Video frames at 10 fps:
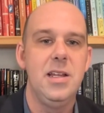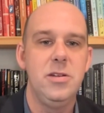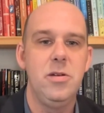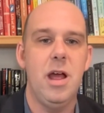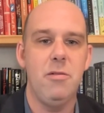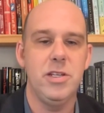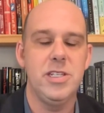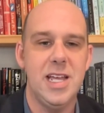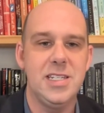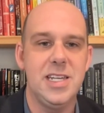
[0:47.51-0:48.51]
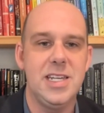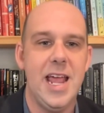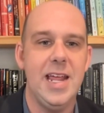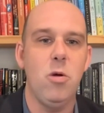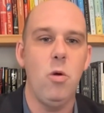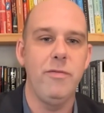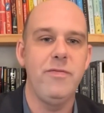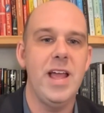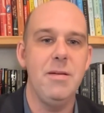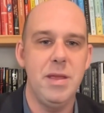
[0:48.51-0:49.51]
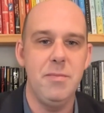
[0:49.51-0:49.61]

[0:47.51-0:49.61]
do not resuscitate, or family